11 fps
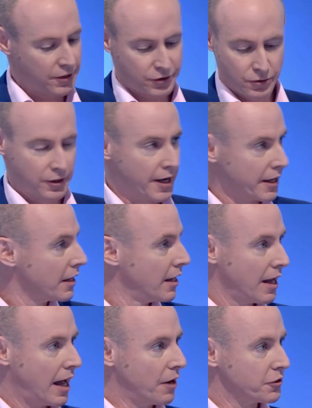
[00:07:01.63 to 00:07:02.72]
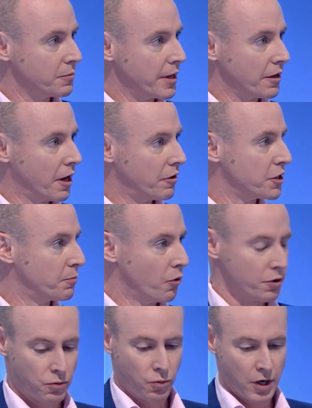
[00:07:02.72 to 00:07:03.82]
issues like how to make the Irish
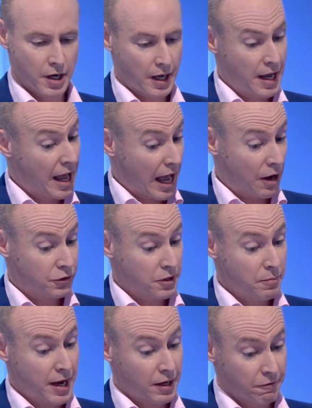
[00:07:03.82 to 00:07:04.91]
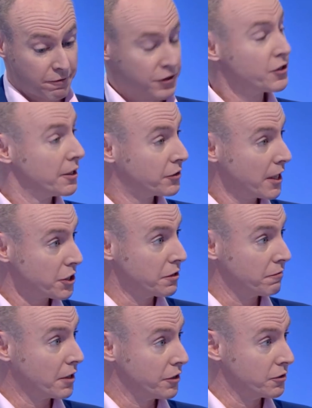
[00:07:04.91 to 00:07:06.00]
border work, how to make the facilitation
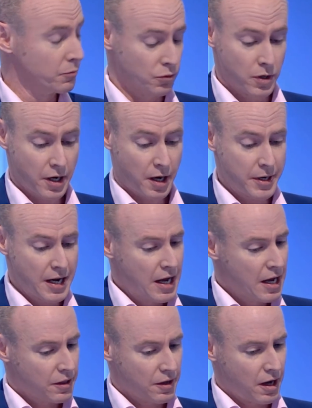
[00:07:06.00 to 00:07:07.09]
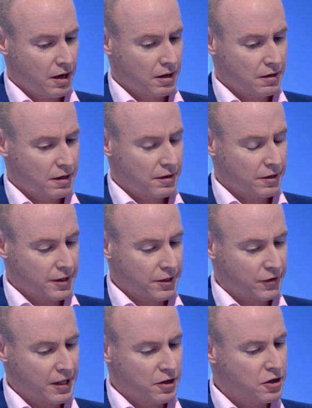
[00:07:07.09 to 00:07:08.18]
of customs work. I mean,
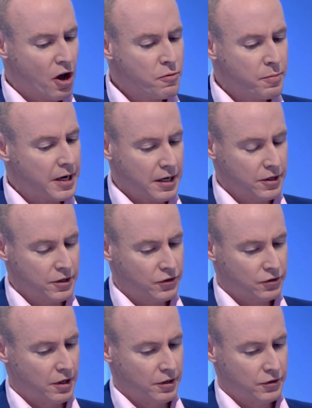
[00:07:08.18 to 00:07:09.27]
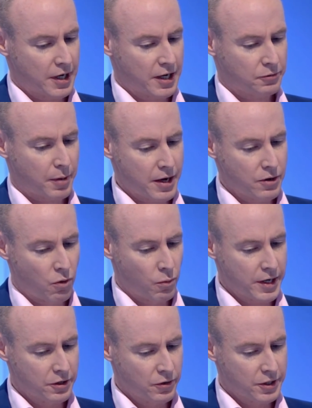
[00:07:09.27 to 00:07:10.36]
this thing that nobody has explained what
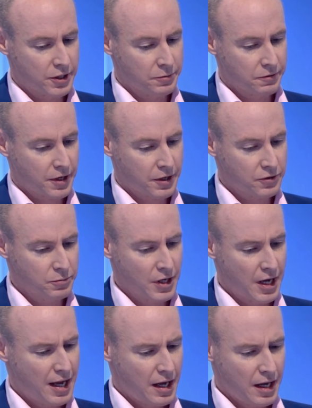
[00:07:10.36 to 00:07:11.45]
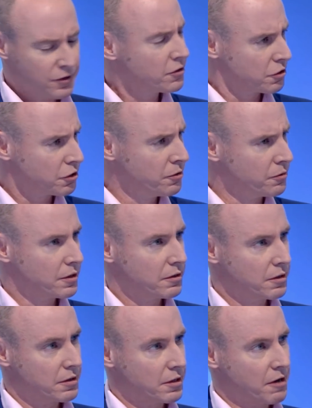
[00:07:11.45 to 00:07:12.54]
we can do in terms of customs isn't true.
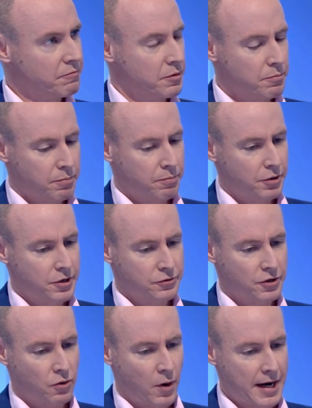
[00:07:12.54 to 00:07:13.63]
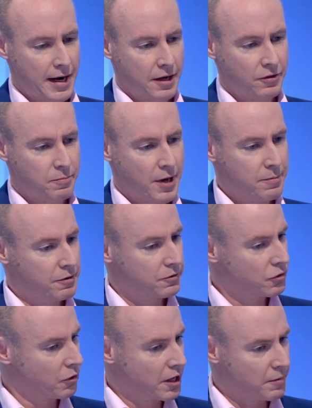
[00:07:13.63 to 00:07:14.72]
The government produced a quite lengthy paper
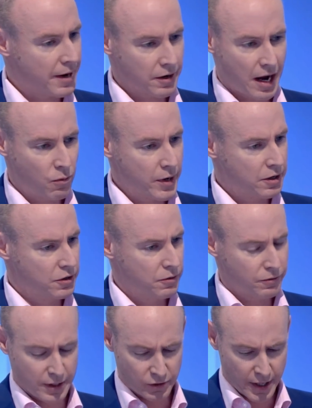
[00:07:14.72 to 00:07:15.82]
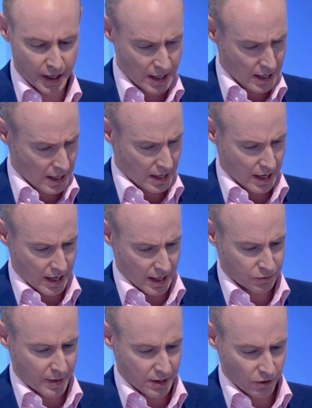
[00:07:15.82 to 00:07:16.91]
talking about how we can do things like
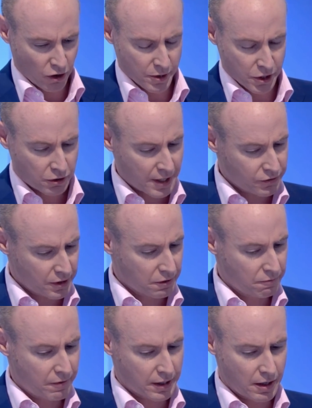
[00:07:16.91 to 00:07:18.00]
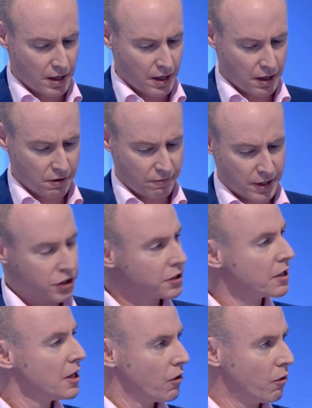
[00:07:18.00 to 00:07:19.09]
expand the Common Transit
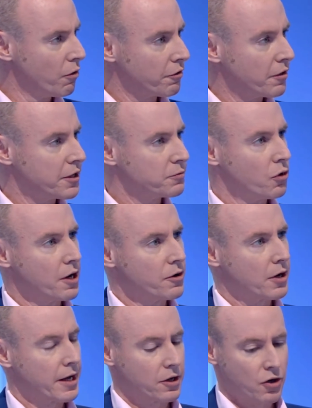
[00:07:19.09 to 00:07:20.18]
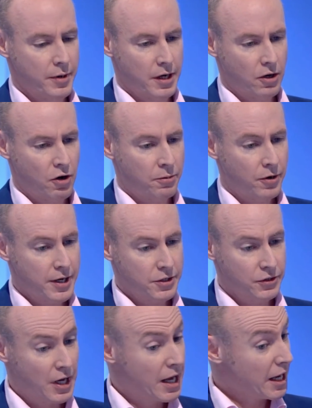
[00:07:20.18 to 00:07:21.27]
Convention, authorise more local economic
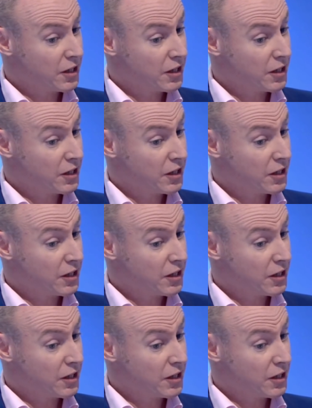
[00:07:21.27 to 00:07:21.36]
operators.